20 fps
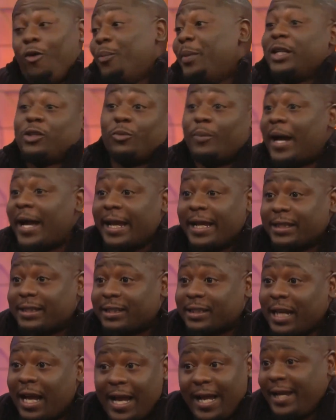don't mess with my
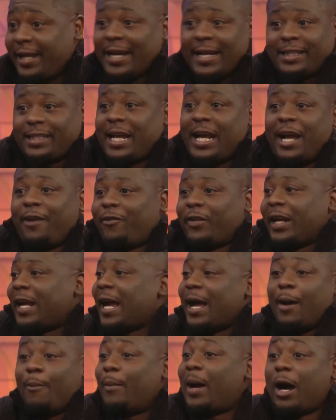exes. I ain't got time for that.
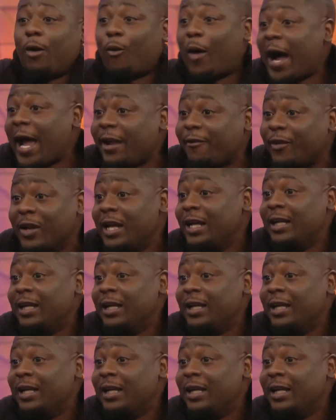My wife.